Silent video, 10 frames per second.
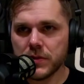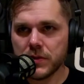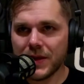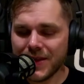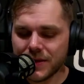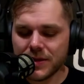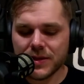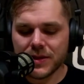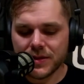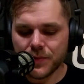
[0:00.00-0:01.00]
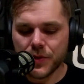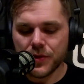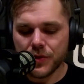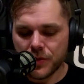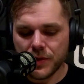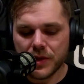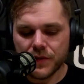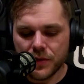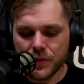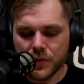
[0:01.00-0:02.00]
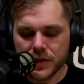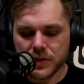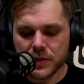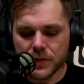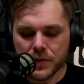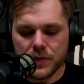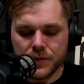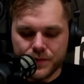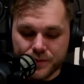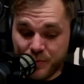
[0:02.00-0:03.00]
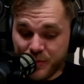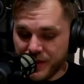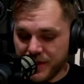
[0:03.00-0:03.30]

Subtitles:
I'd like to see someone new get a few wins in a row. But